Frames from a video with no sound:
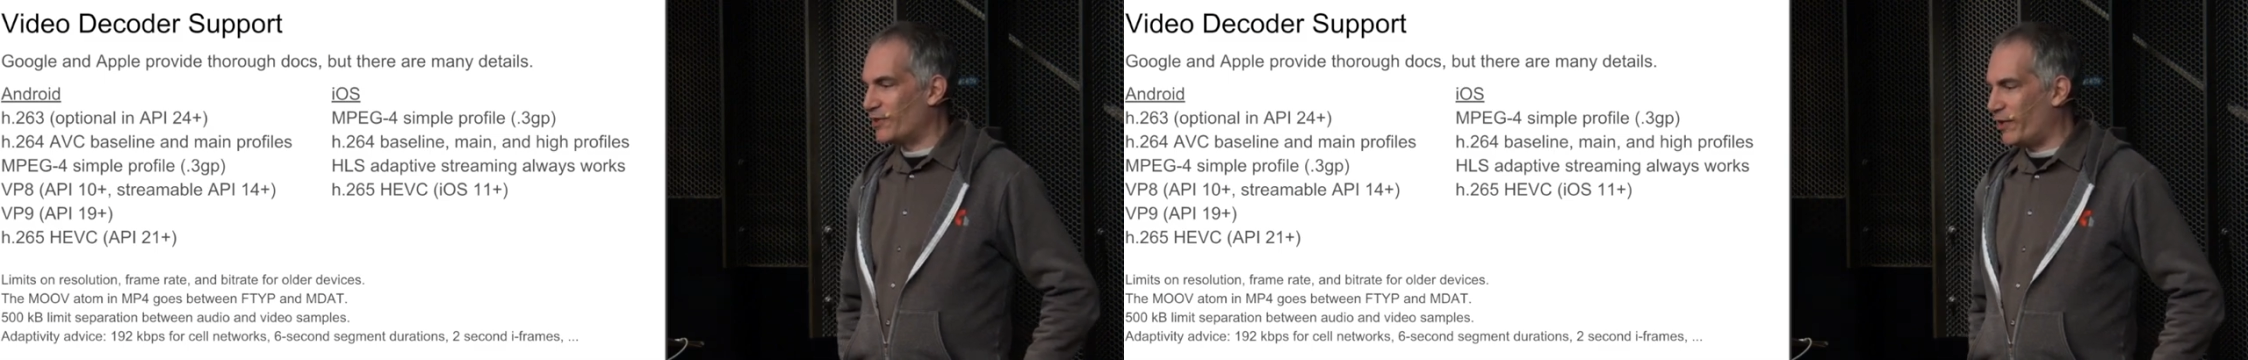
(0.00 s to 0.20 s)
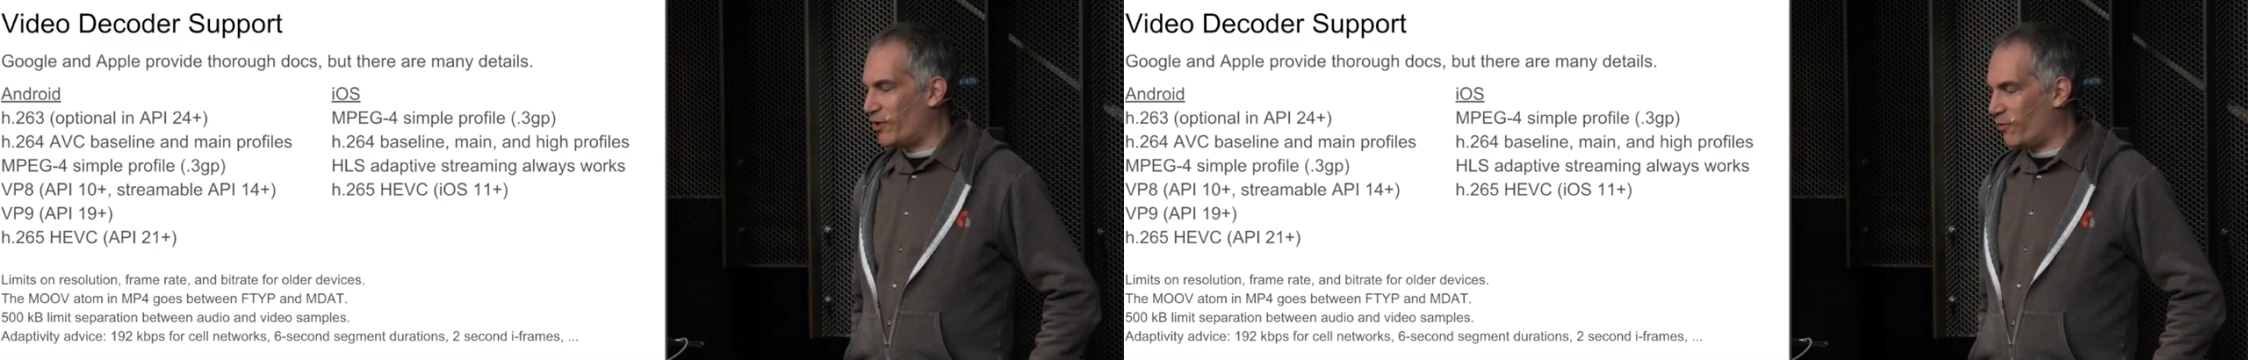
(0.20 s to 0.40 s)

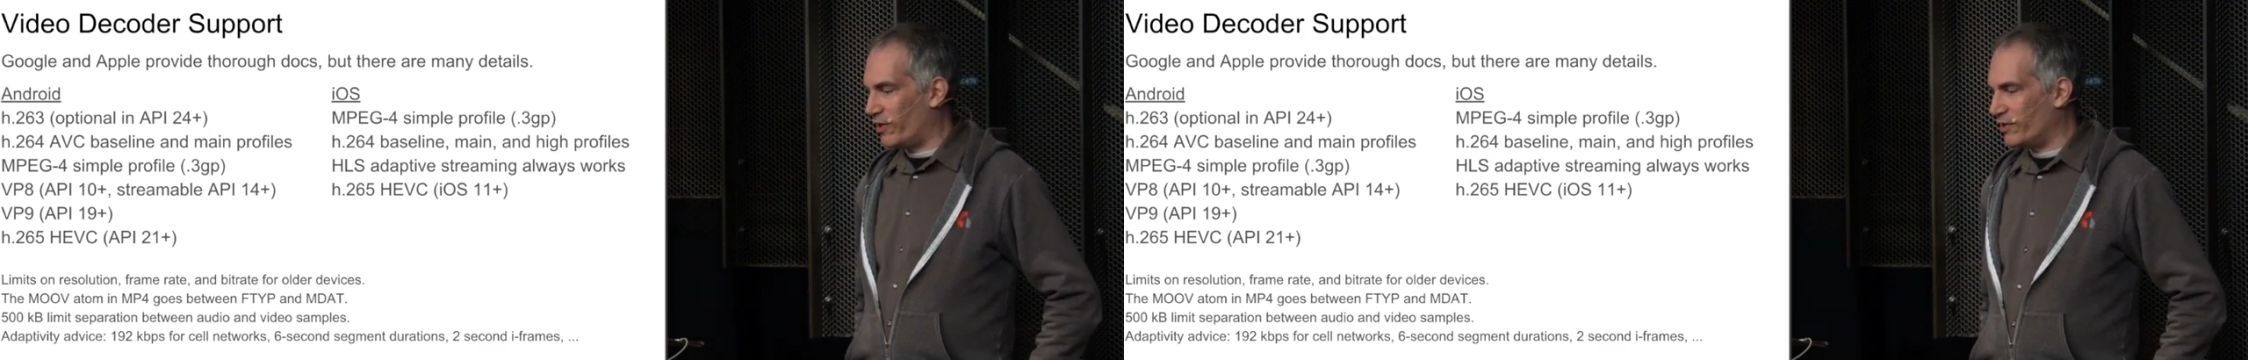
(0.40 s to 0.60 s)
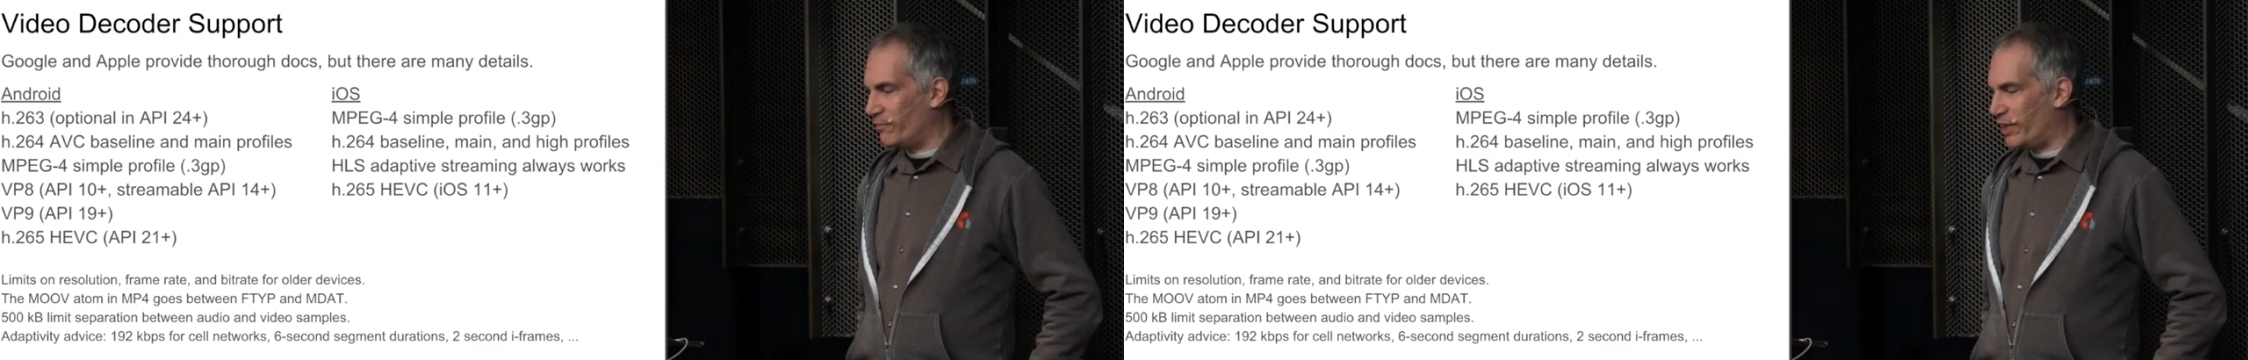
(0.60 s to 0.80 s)
so I don't
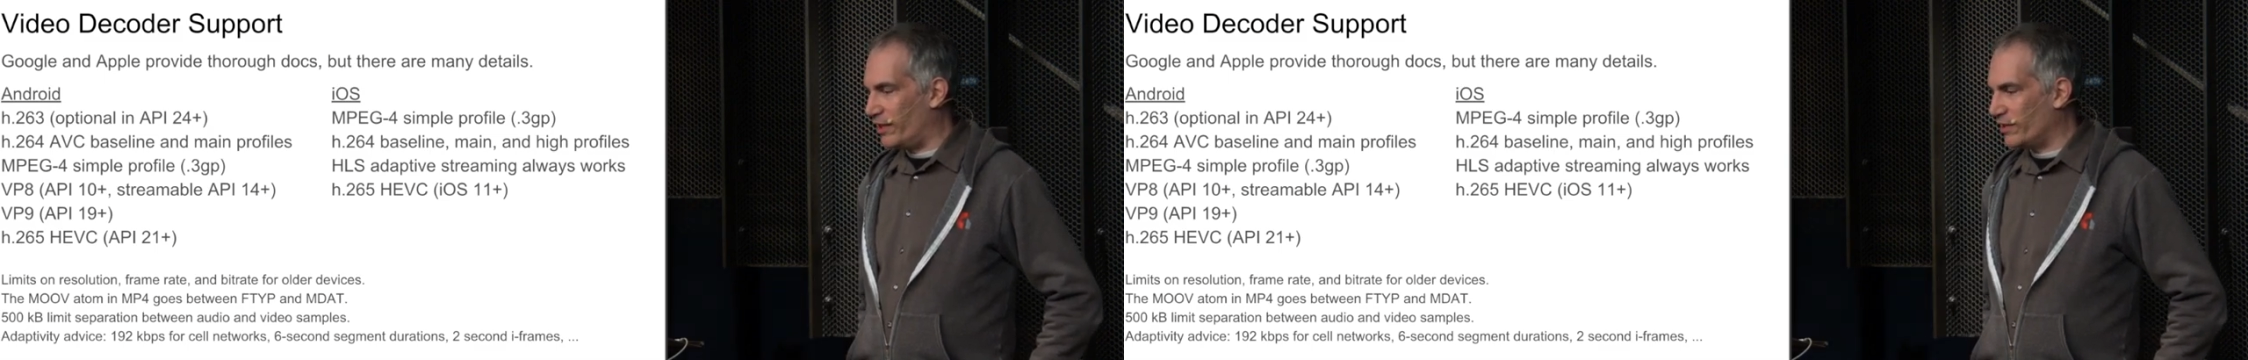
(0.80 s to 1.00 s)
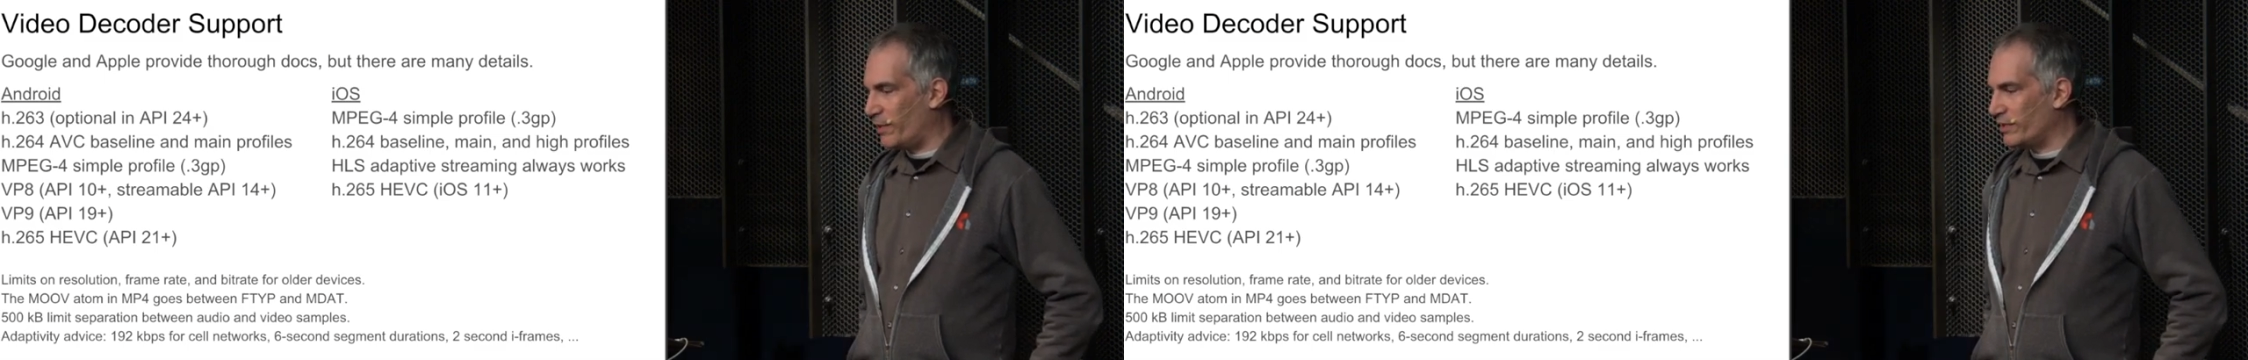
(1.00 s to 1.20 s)
want to
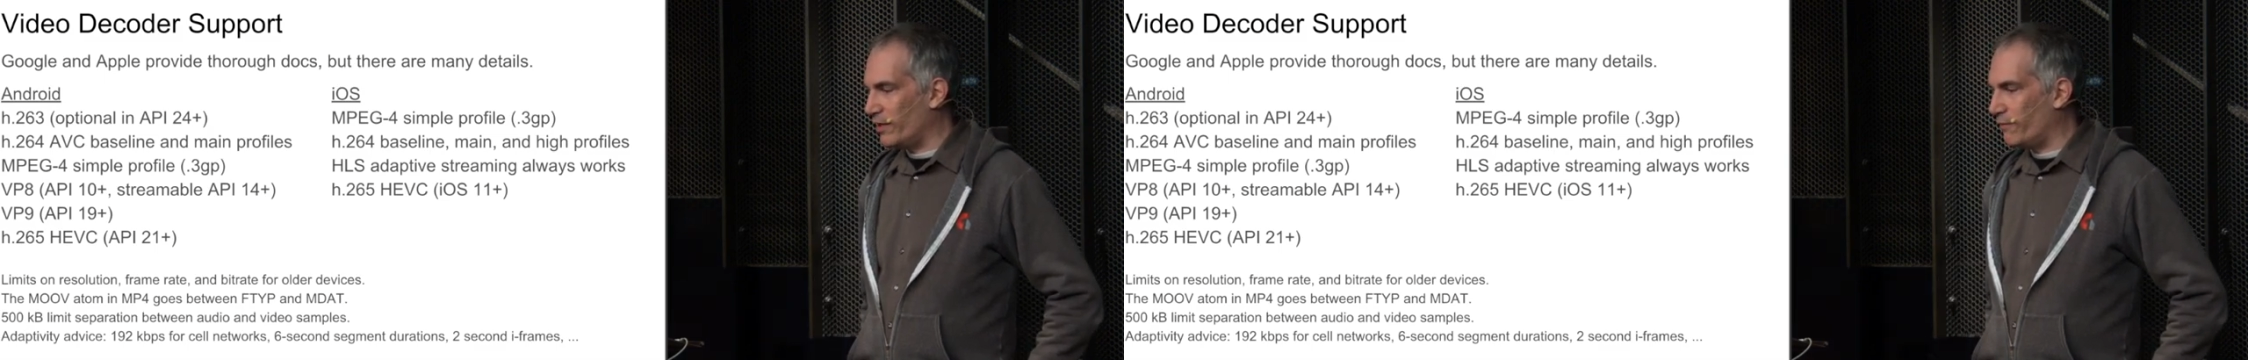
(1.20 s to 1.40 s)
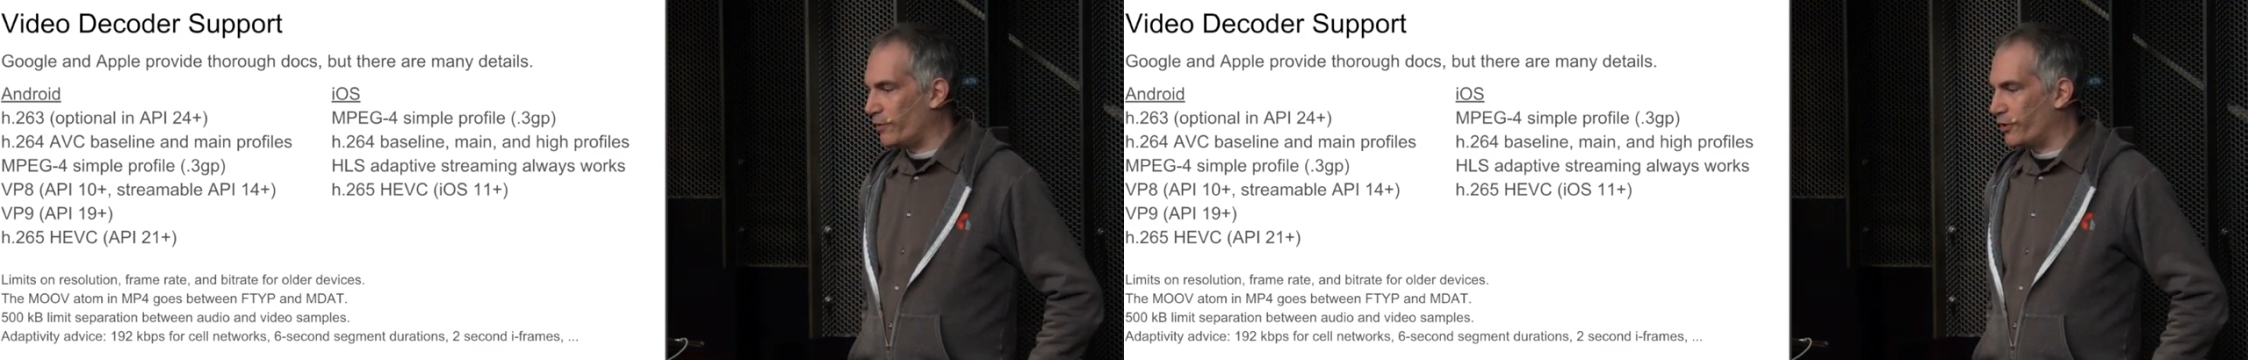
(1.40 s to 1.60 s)
embarrass
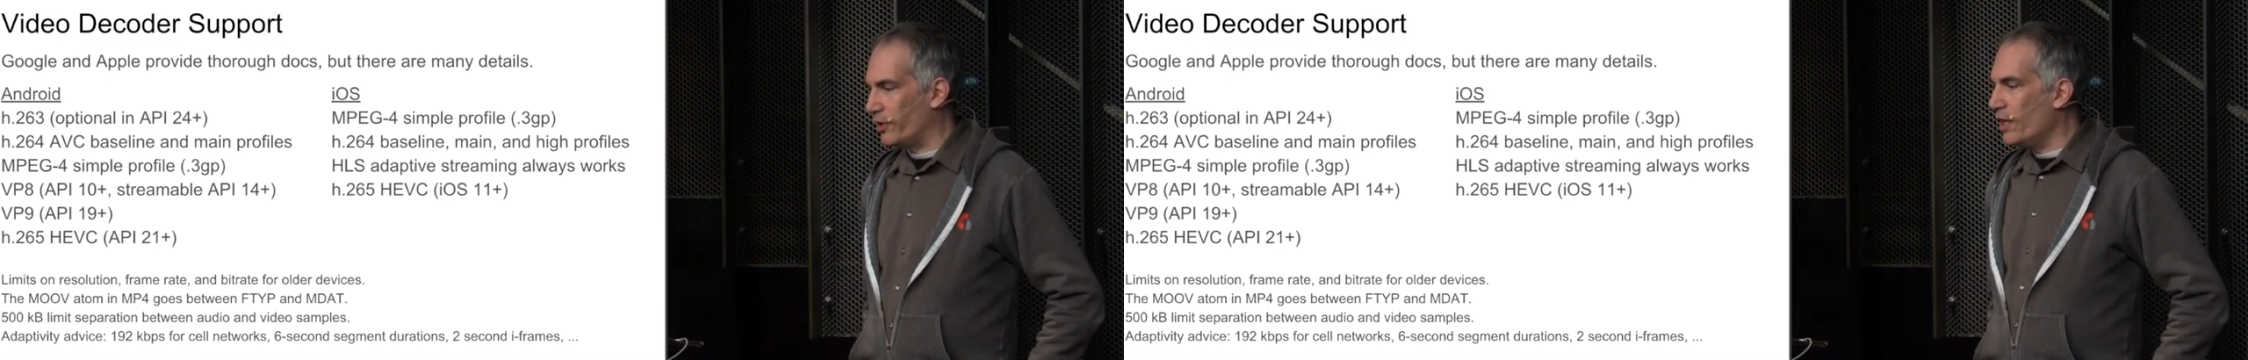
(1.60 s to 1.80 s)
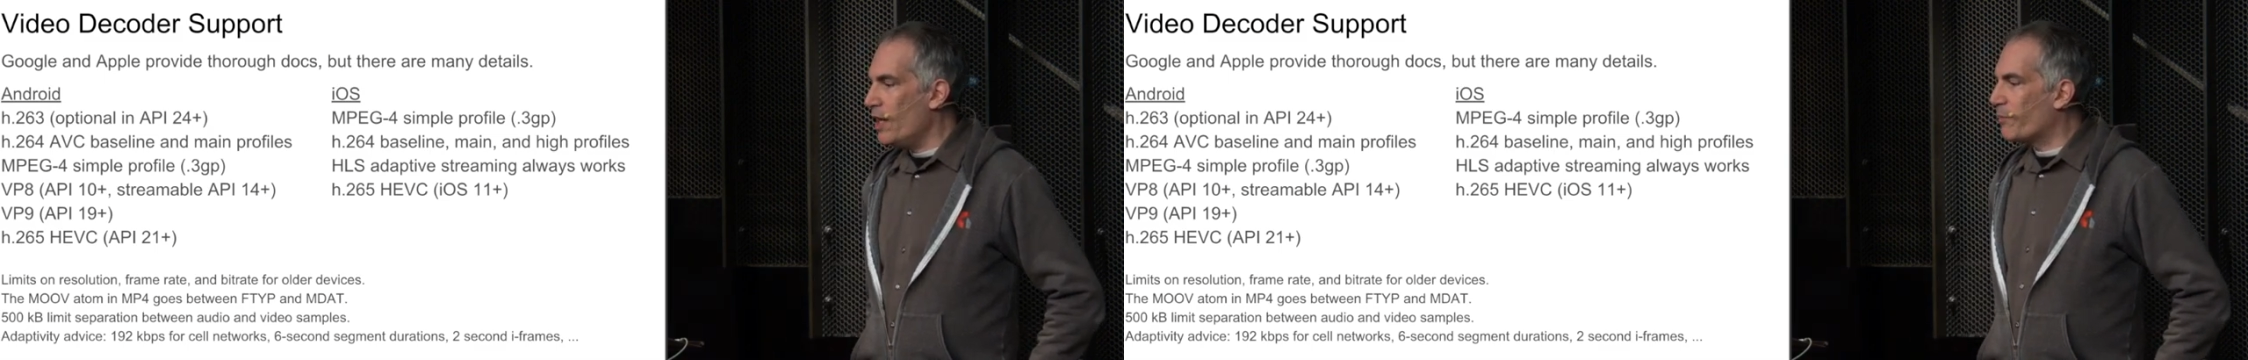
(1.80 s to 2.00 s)
myself further.